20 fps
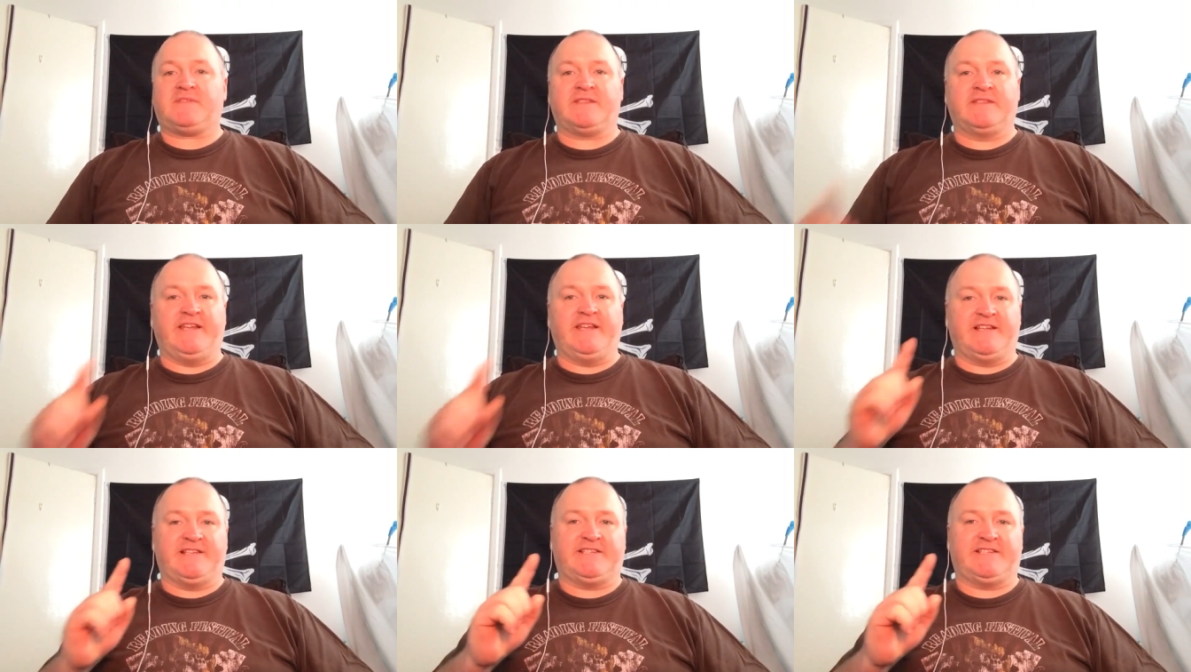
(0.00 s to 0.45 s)

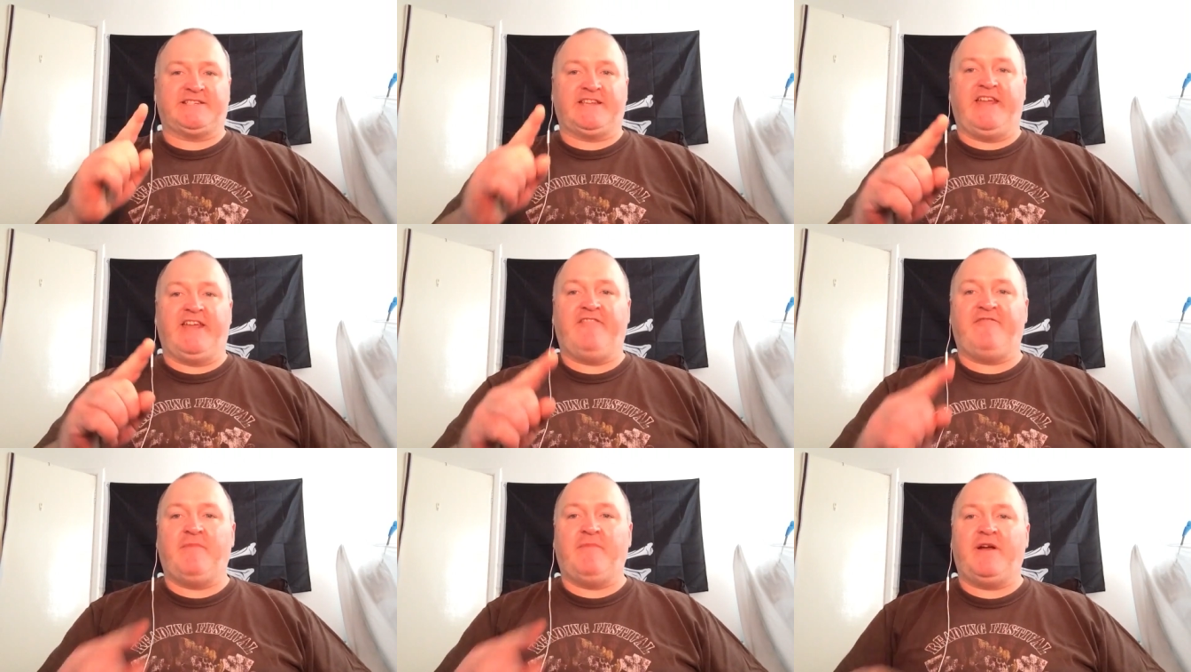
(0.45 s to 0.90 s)
To
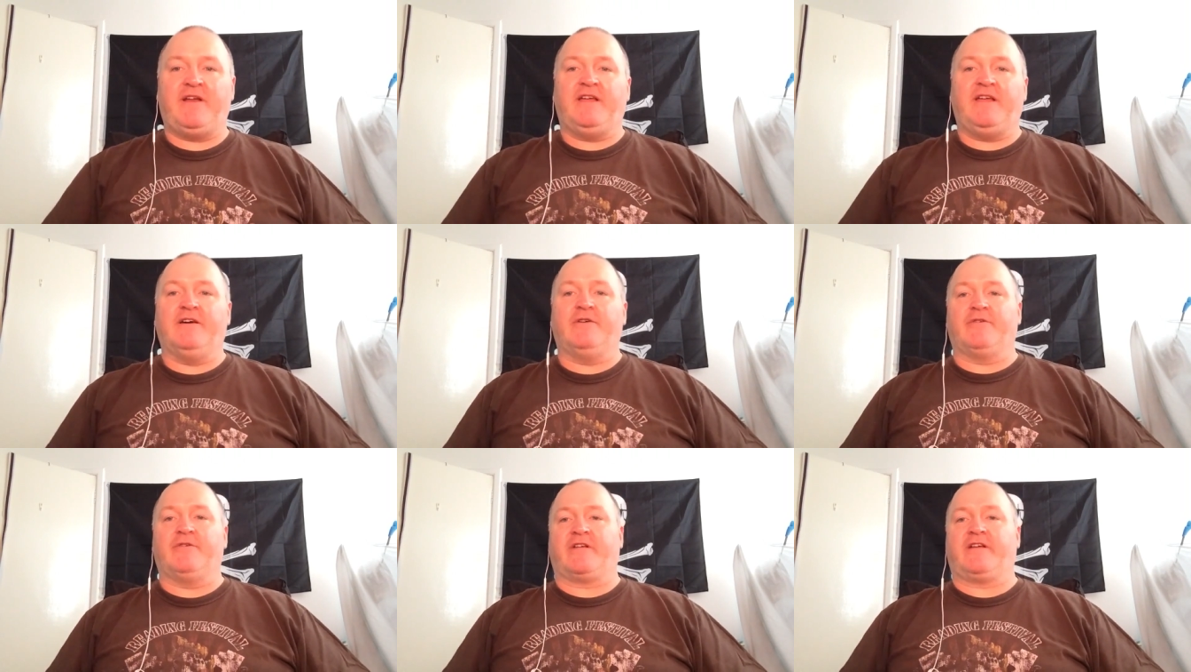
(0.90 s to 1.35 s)
save
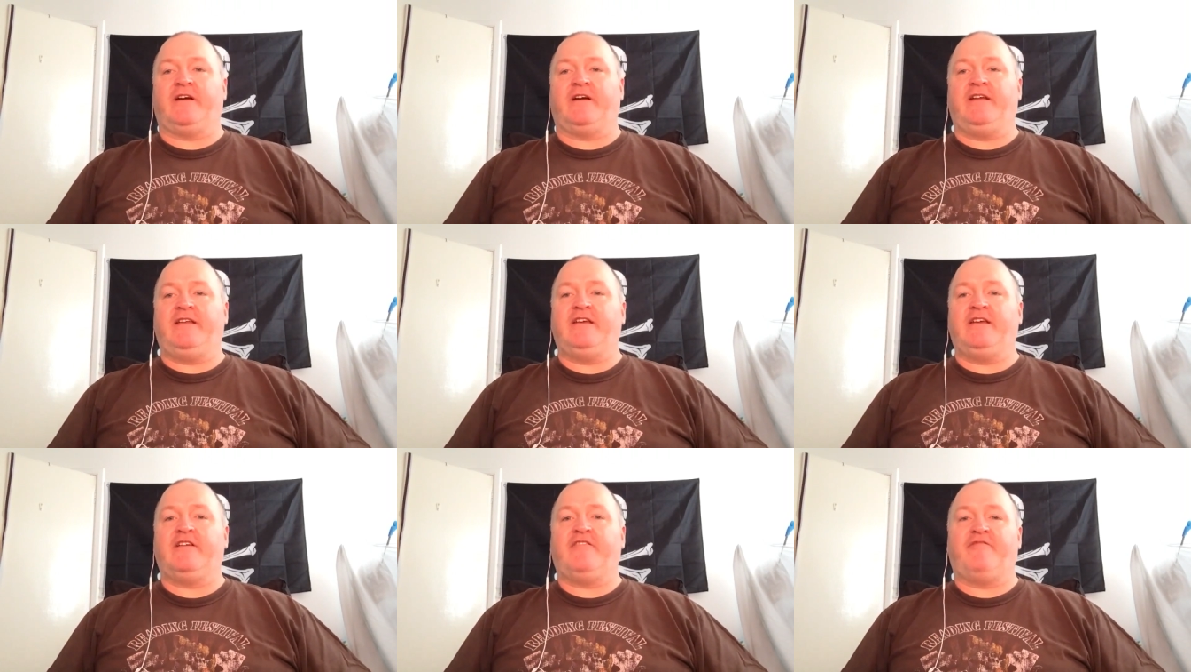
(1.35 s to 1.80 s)
money, our
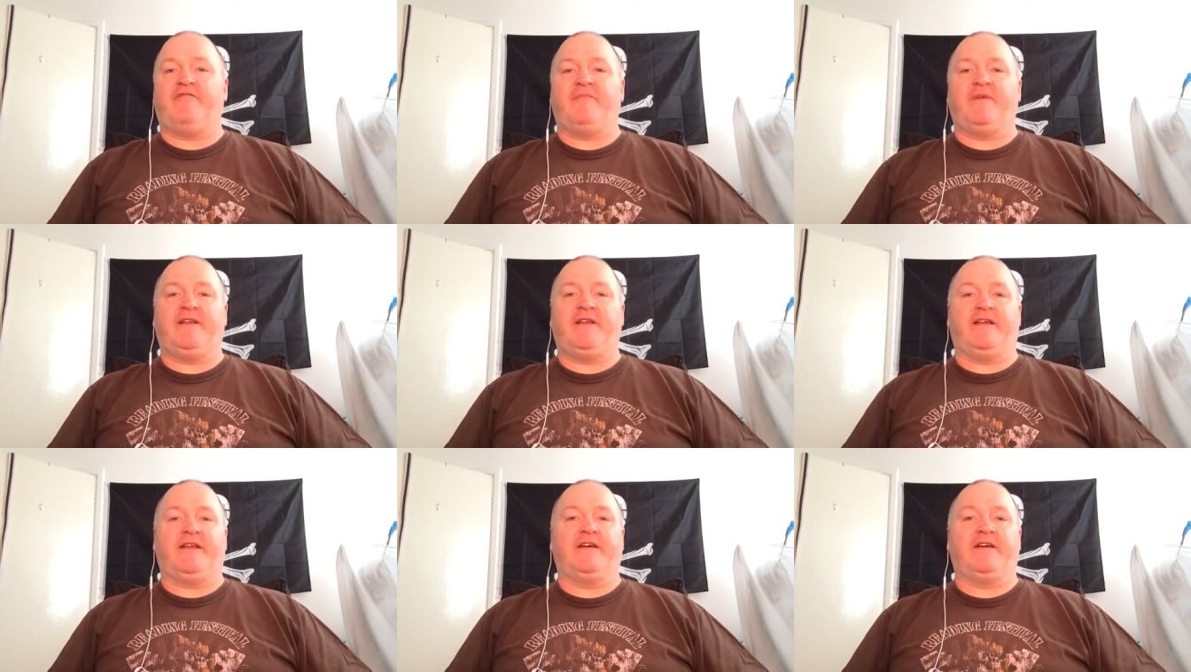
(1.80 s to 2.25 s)
canny
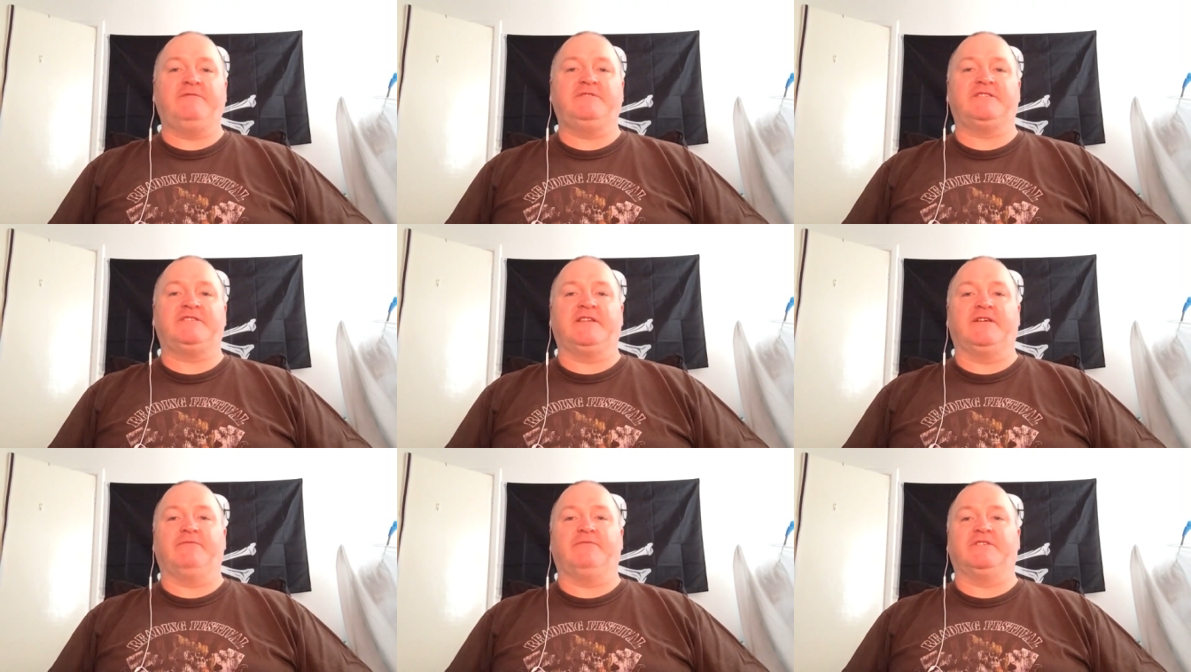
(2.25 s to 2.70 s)
government
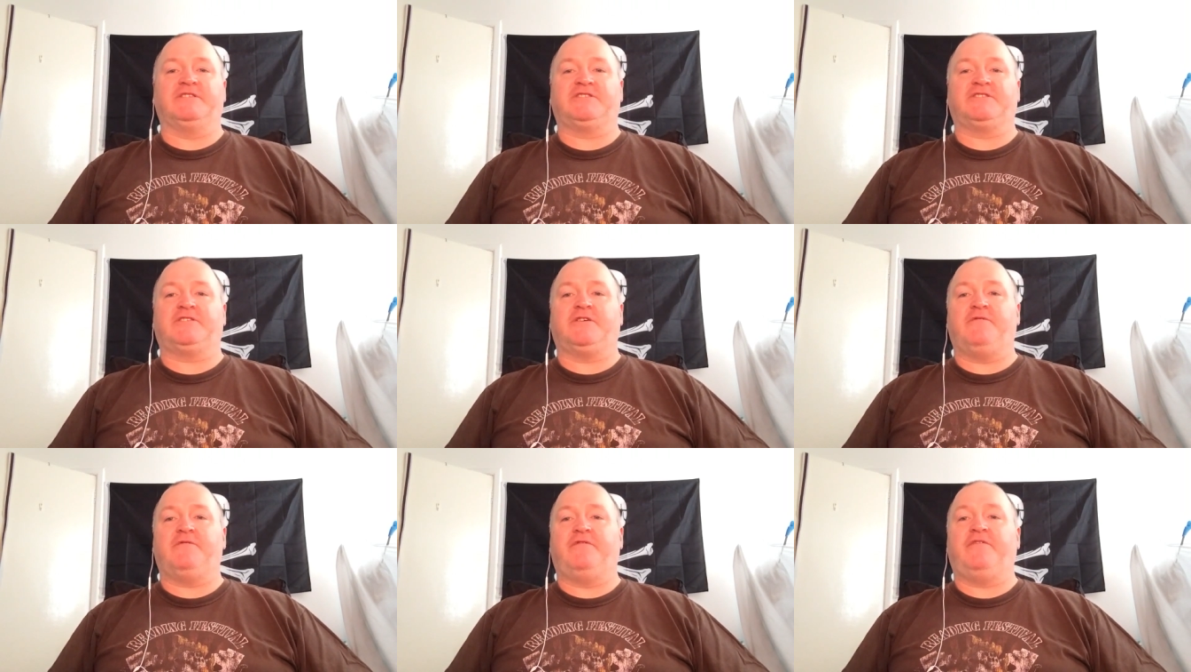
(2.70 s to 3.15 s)
announced it would
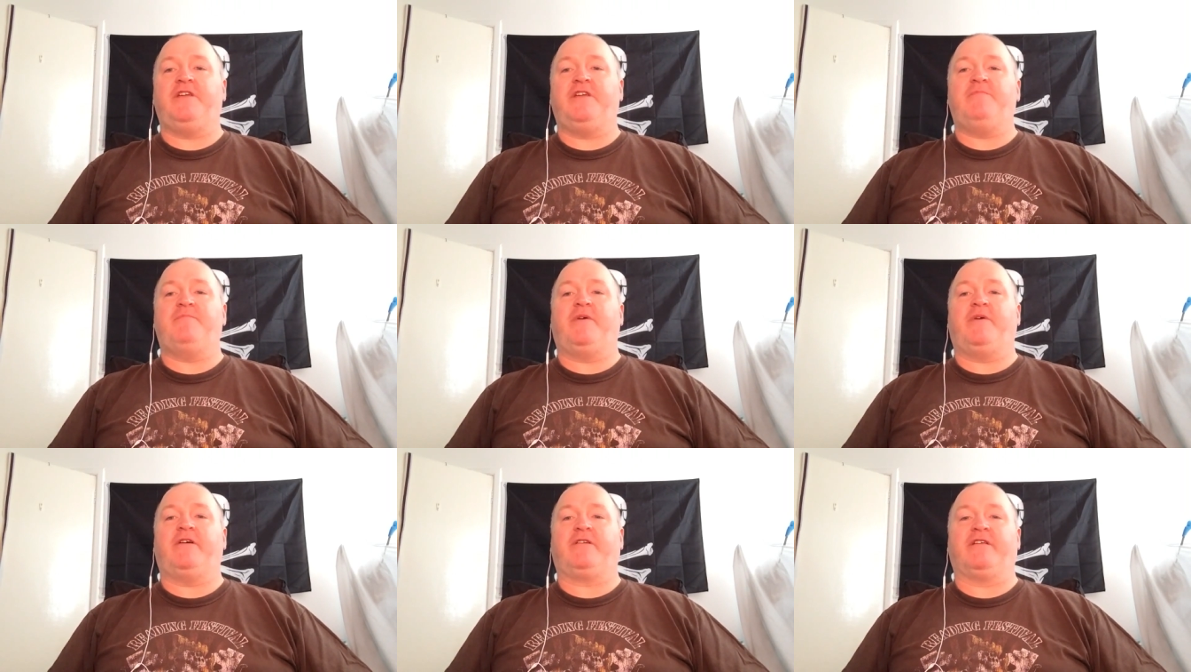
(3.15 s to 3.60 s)
stop free
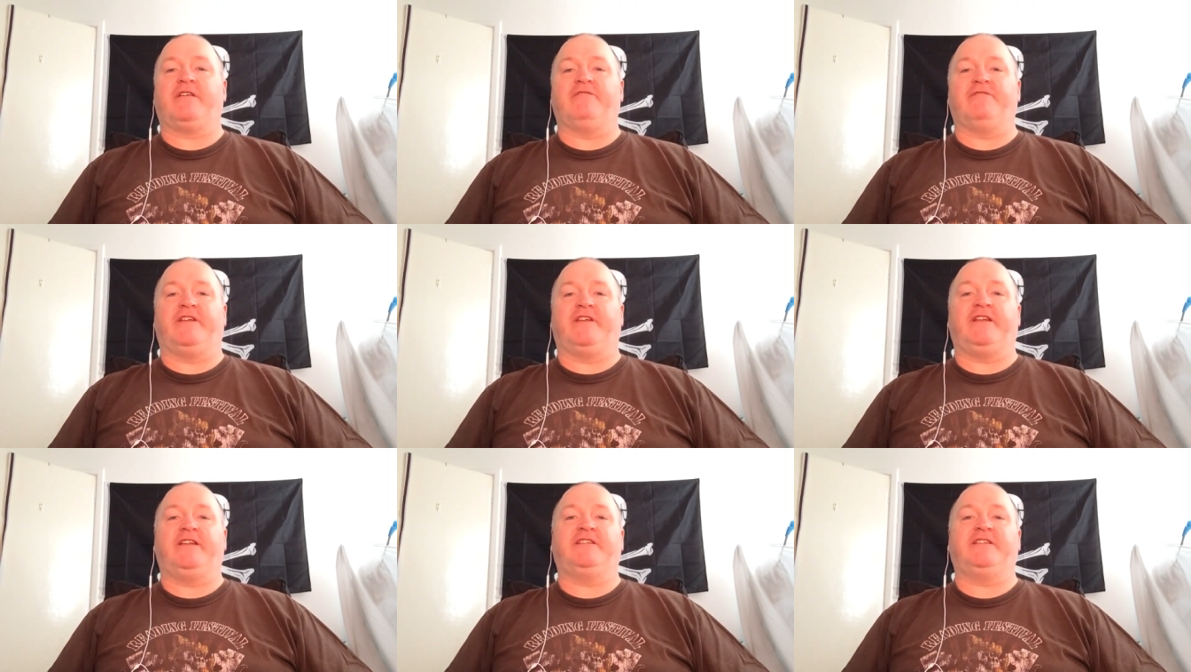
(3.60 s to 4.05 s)
parking
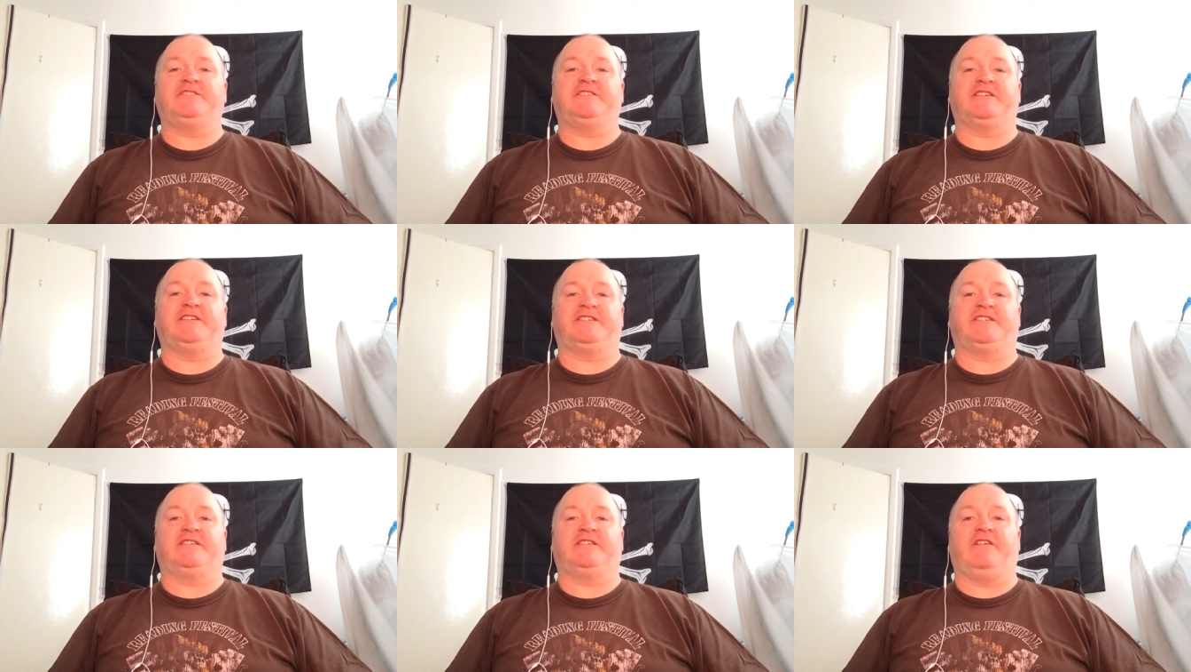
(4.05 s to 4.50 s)
for
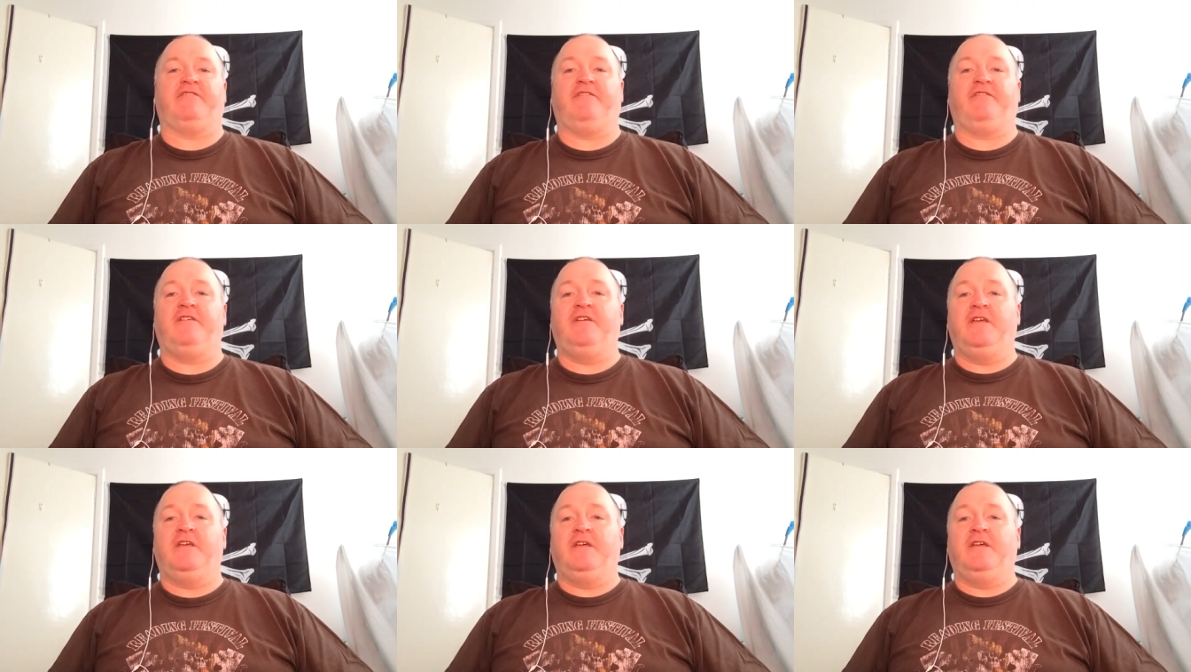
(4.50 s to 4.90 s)
NHS staff,